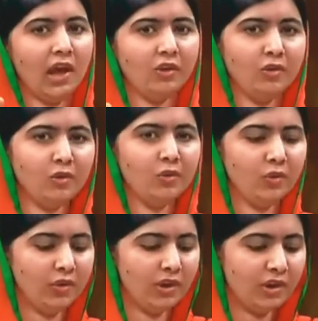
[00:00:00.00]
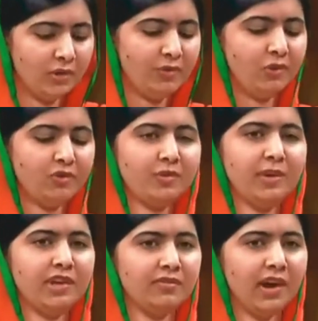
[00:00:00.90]
and you refuse to
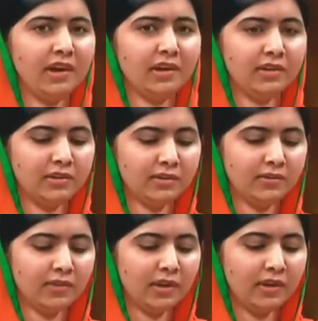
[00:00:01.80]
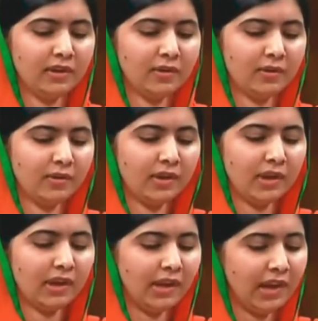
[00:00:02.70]
be divided.
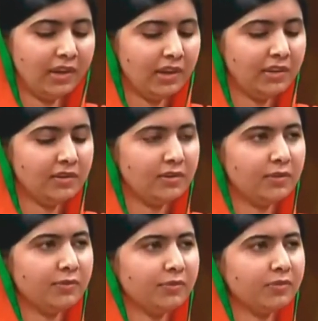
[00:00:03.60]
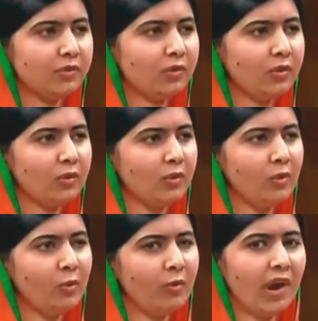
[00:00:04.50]
Canadians,
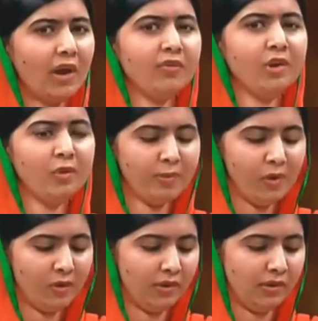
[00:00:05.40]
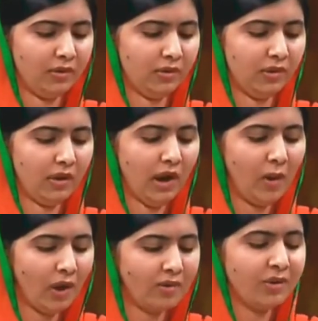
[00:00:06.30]
wherever you are born,
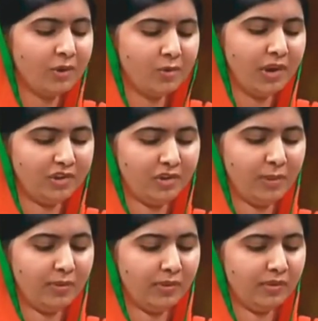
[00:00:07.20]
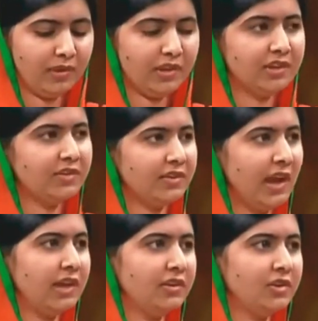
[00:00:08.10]
however you worship,
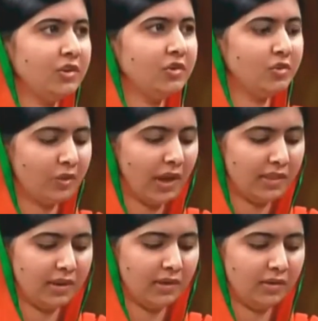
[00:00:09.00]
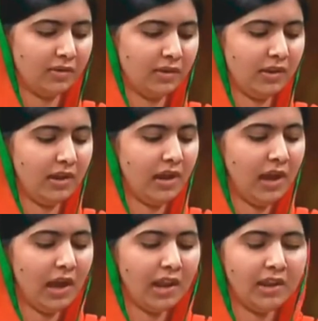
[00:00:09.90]
stand together.
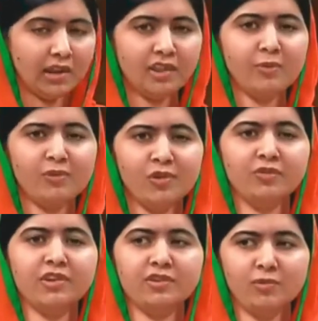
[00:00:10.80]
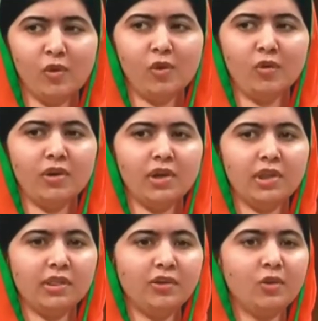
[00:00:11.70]
And nothing proves this more
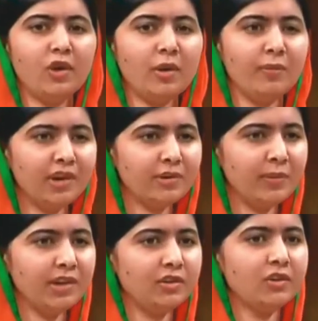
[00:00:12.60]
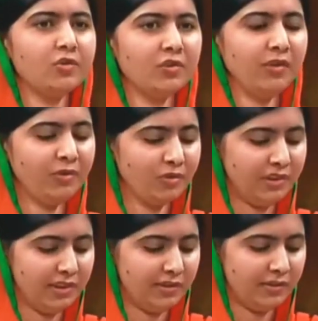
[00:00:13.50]
than your commitment to
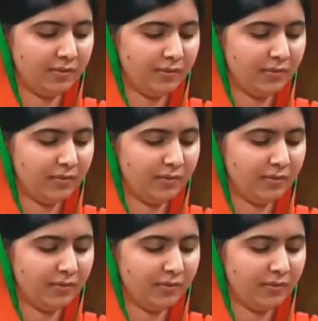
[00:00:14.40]
refugees.